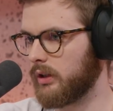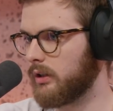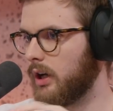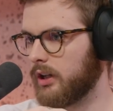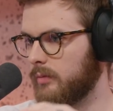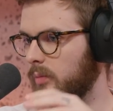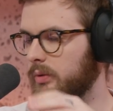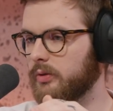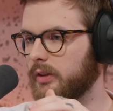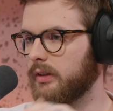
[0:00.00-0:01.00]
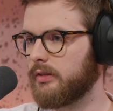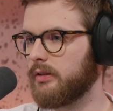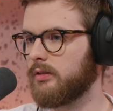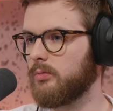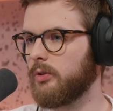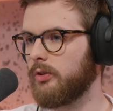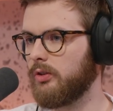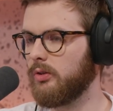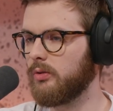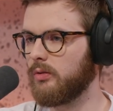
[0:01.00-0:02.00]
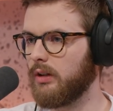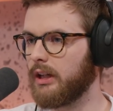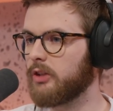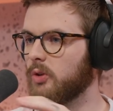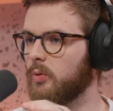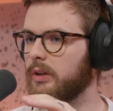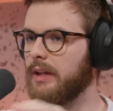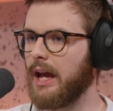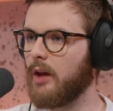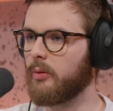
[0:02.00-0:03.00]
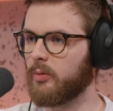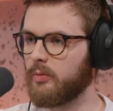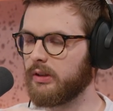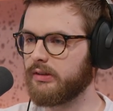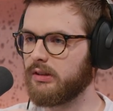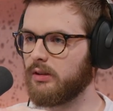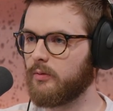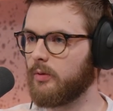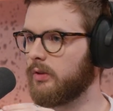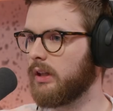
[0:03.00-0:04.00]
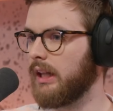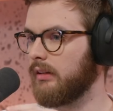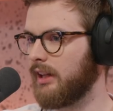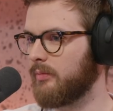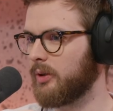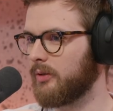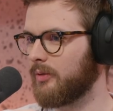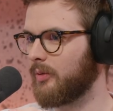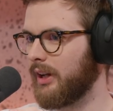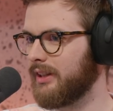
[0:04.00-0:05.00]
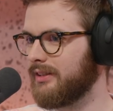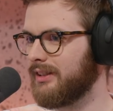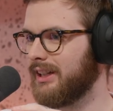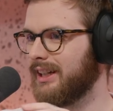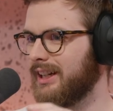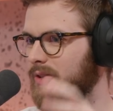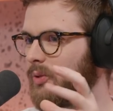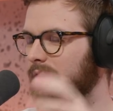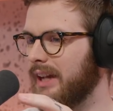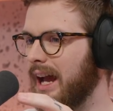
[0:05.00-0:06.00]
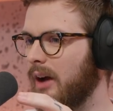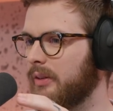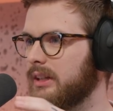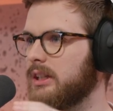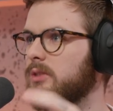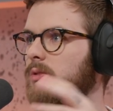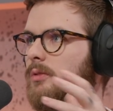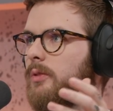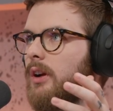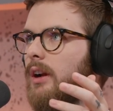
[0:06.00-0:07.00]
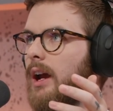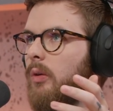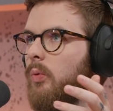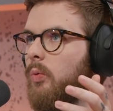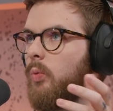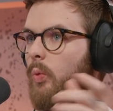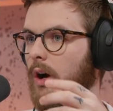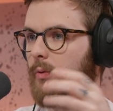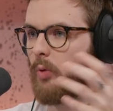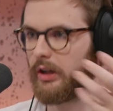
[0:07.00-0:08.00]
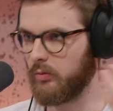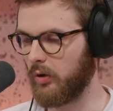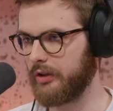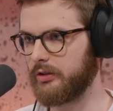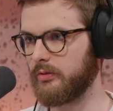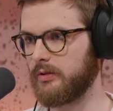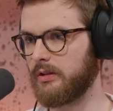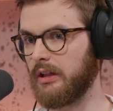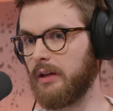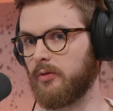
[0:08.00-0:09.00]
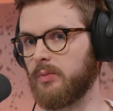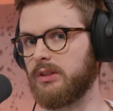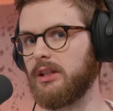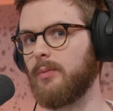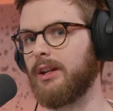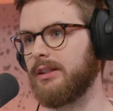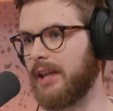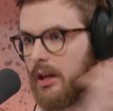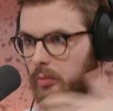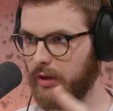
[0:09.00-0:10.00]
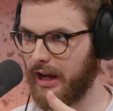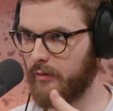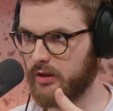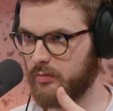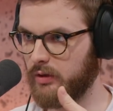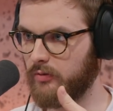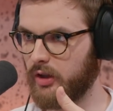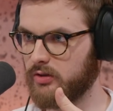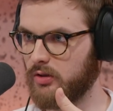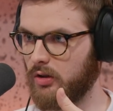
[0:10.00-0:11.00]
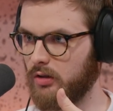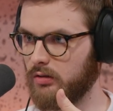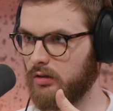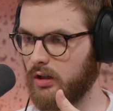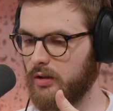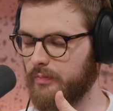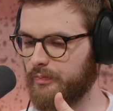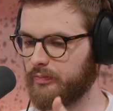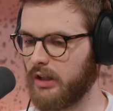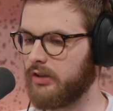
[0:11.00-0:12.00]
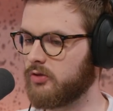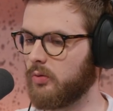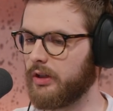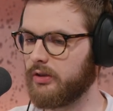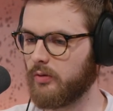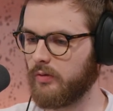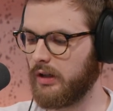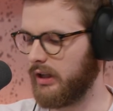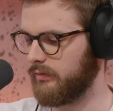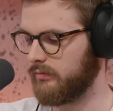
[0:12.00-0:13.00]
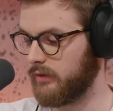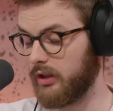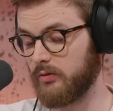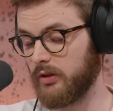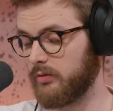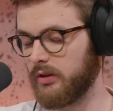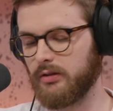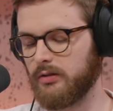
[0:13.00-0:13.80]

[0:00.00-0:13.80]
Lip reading: He talked about building the system with Duke, and it's only now that we're really seeing the fruits of that labor, right? It's only now that he's really figured out, one, what he wants to is to get from his team, and he's able to have this big fresh start in 2020.